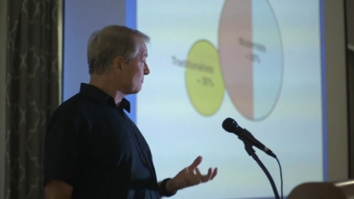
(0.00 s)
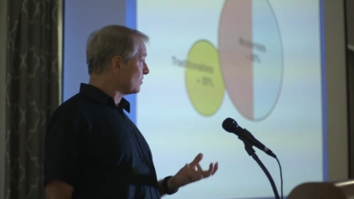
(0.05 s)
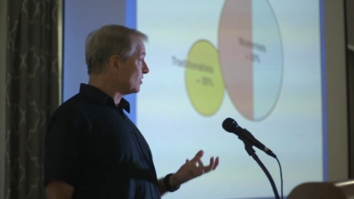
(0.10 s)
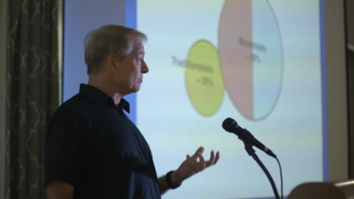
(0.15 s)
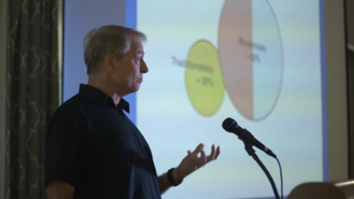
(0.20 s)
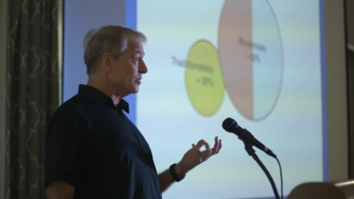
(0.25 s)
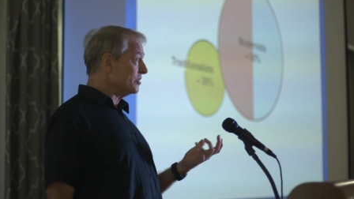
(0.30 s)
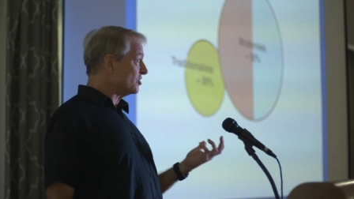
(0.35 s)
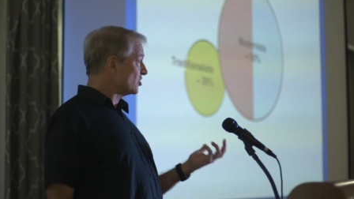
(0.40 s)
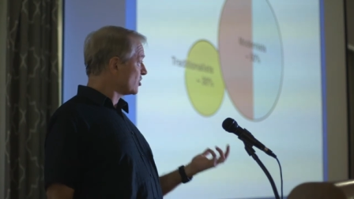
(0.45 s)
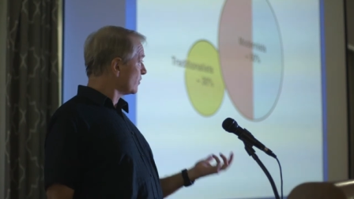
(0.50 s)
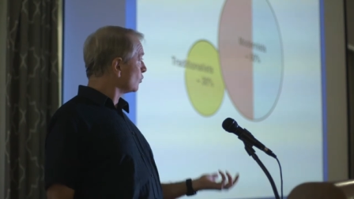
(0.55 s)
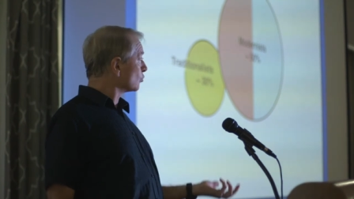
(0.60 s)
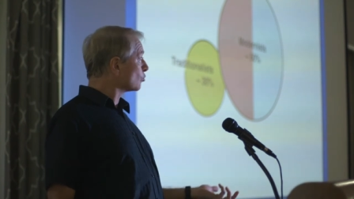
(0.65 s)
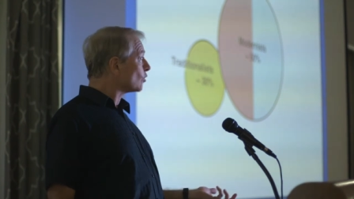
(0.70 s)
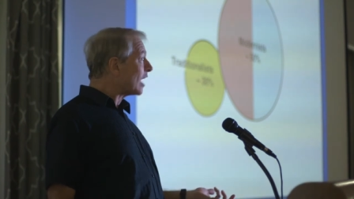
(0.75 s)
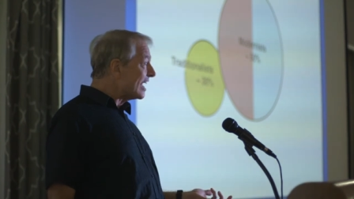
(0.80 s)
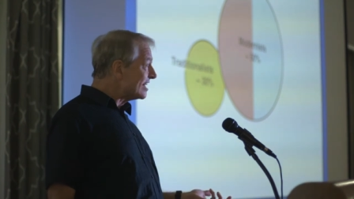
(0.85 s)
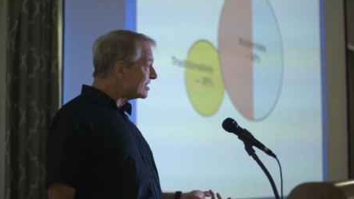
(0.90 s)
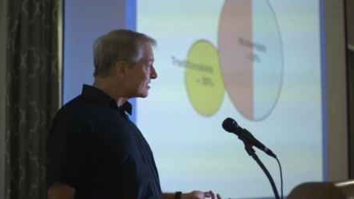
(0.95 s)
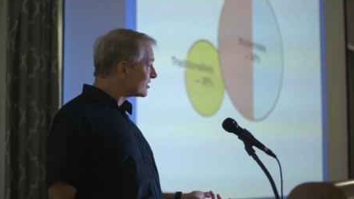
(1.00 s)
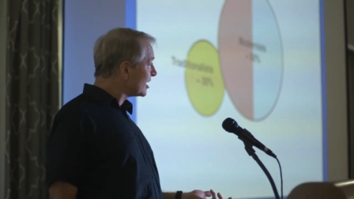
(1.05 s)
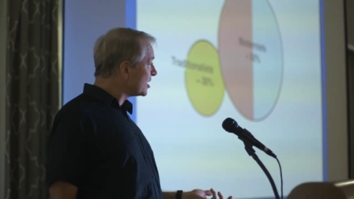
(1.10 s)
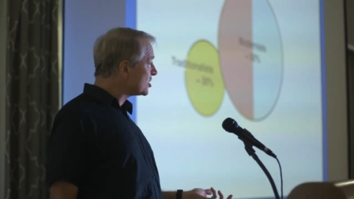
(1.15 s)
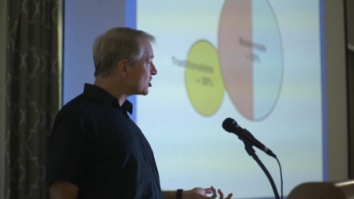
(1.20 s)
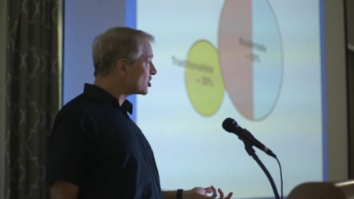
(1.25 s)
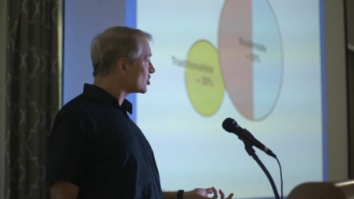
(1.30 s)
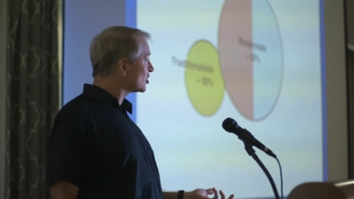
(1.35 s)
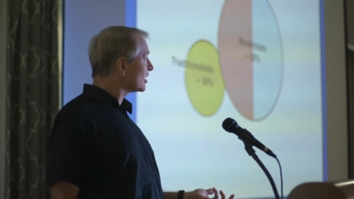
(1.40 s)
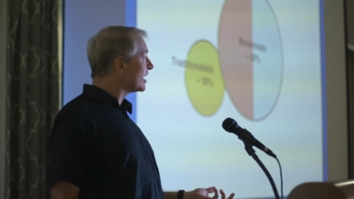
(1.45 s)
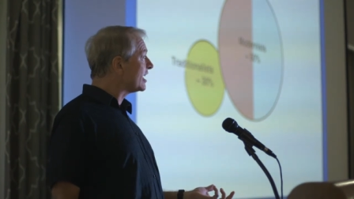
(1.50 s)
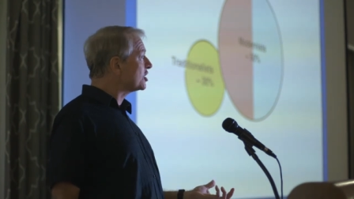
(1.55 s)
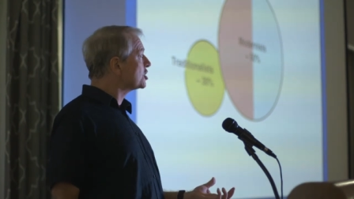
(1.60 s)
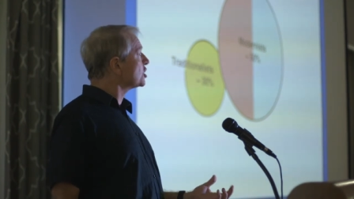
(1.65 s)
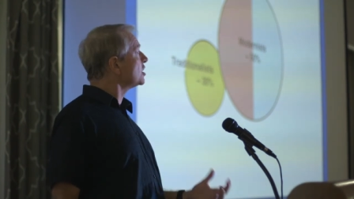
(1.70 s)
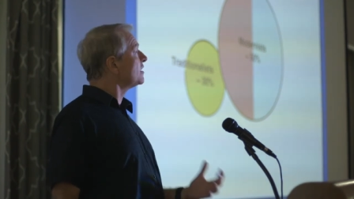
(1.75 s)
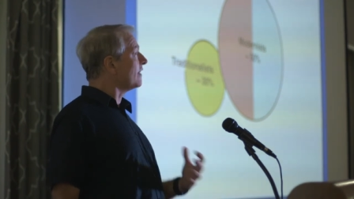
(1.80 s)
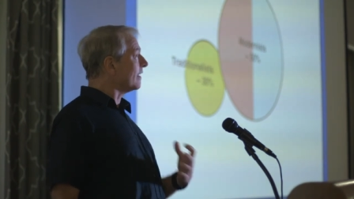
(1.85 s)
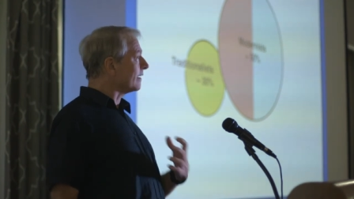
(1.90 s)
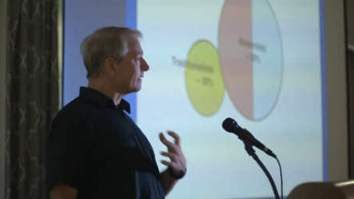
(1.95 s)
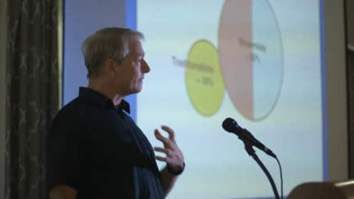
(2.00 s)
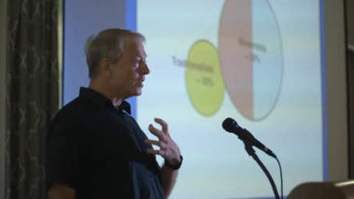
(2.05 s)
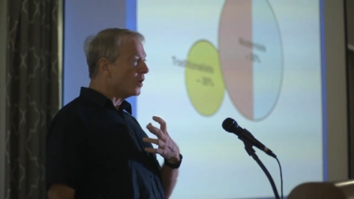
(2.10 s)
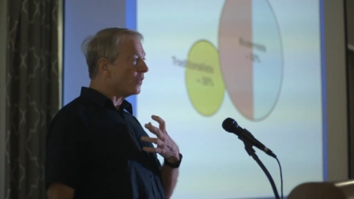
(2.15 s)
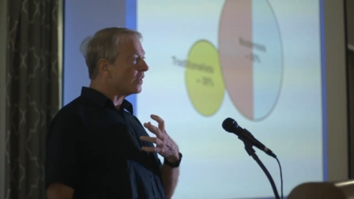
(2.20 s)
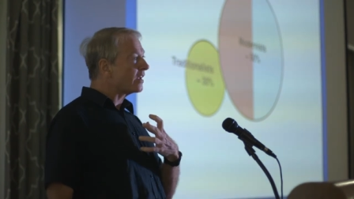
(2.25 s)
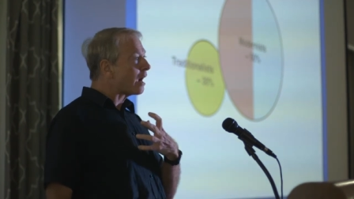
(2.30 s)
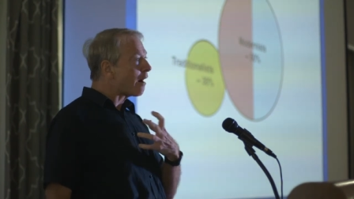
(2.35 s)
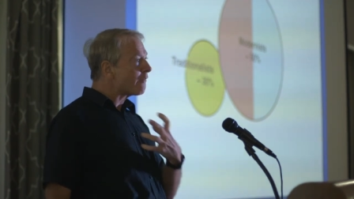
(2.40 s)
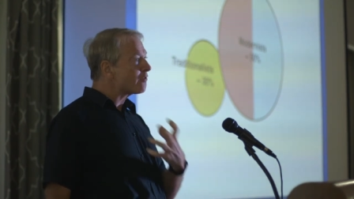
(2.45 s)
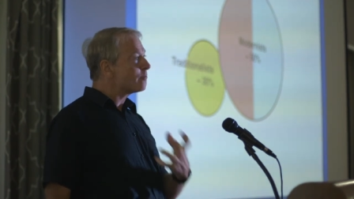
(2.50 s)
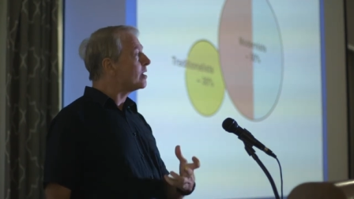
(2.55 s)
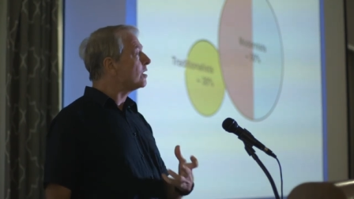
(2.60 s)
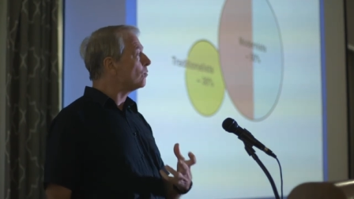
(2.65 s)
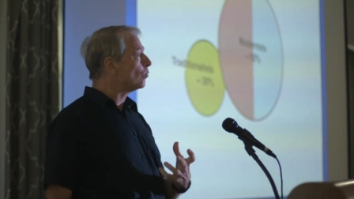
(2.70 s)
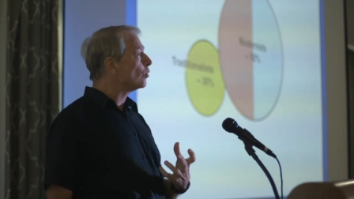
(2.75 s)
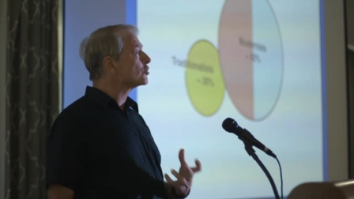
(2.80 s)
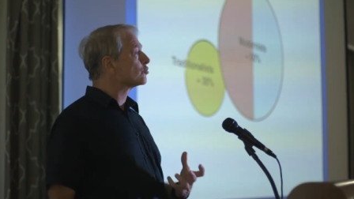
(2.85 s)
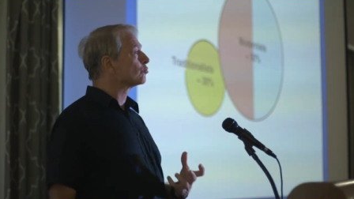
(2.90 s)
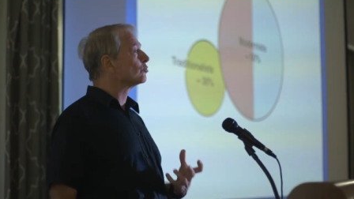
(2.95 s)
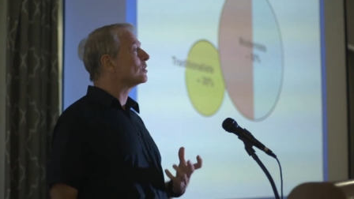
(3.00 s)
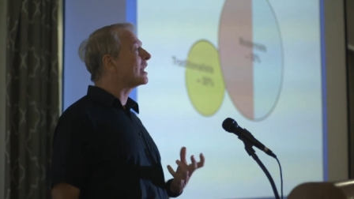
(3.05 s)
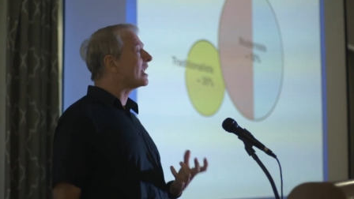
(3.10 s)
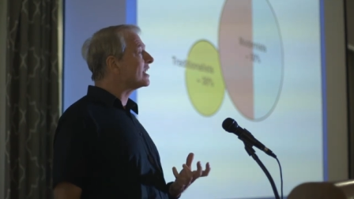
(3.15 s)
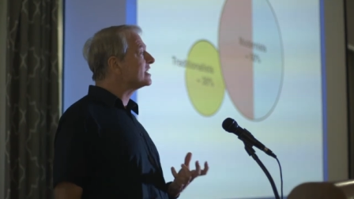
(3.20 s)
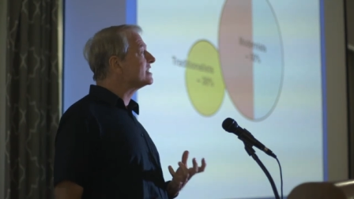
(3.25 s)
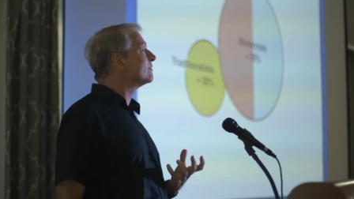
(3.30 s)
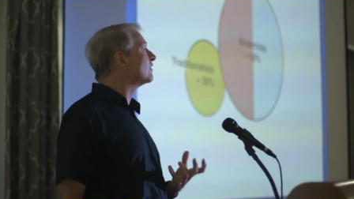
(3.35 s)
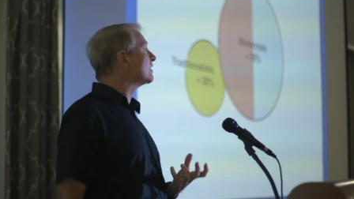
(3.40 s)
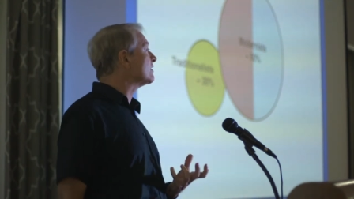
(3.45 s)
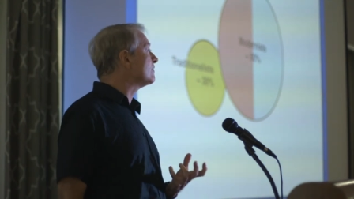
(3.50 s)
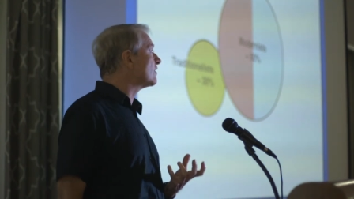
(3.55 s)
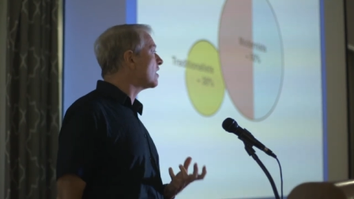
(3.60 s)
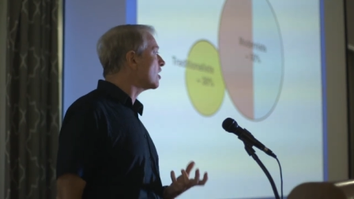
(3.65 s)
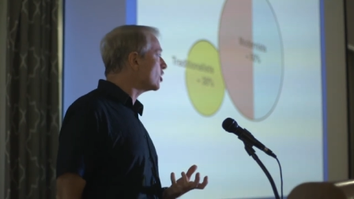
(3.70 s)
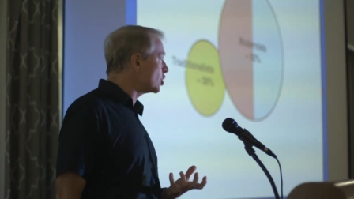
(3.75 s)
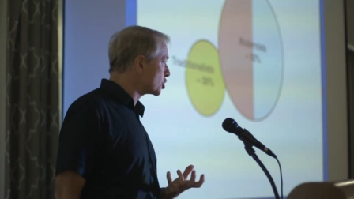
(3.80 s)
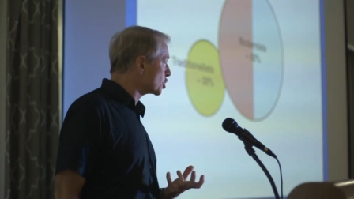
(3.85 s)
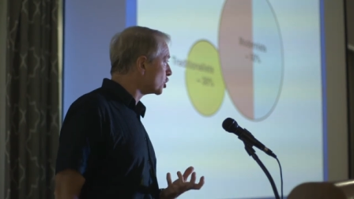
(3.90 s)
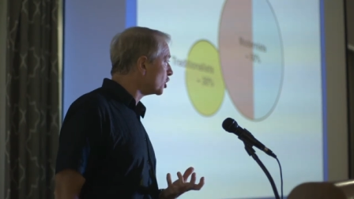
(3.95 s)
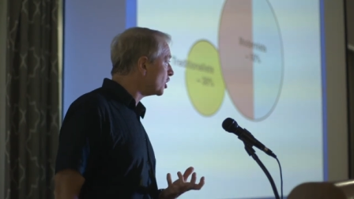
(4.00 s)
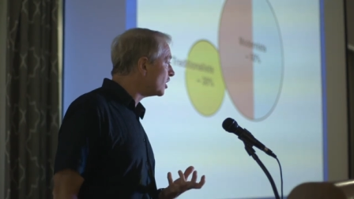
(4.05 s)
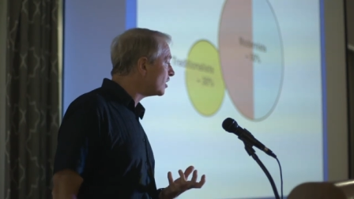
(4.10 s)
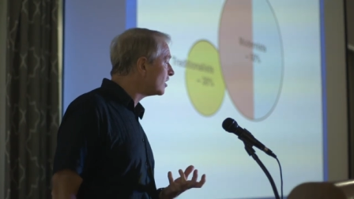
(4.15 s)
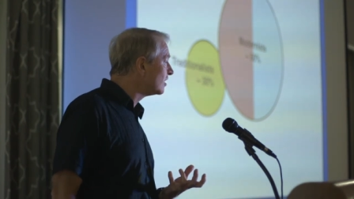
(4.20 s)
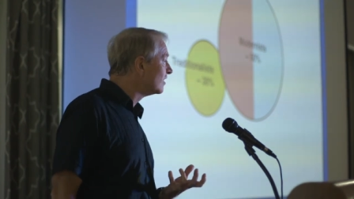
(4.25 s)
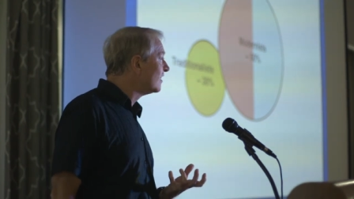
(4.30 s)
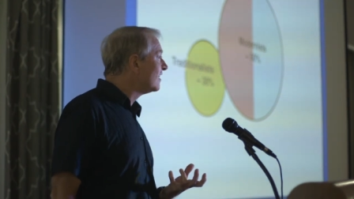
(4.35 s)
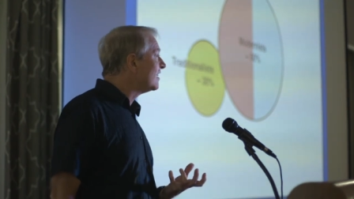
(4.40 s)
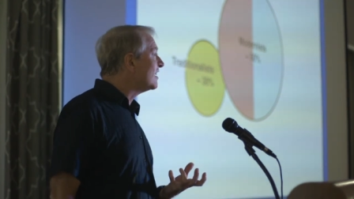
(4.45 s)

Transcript: The civil rights legislation, the, you know, the government was relatively functional,